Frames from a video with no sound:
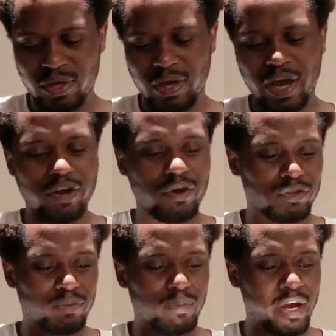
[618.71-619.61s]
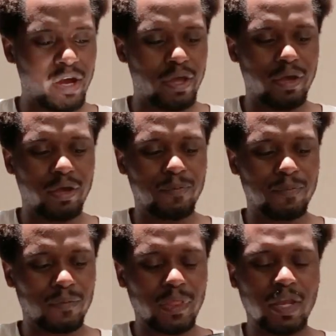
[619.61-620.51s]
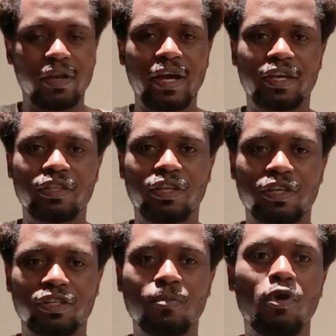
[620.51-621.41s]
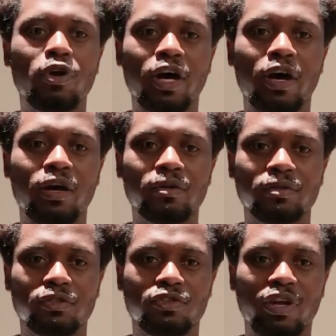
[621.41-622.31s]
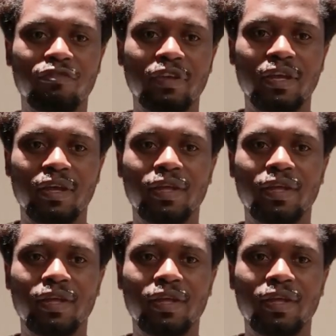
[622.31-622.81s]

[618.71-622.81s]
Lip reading: I got my like the small car driving,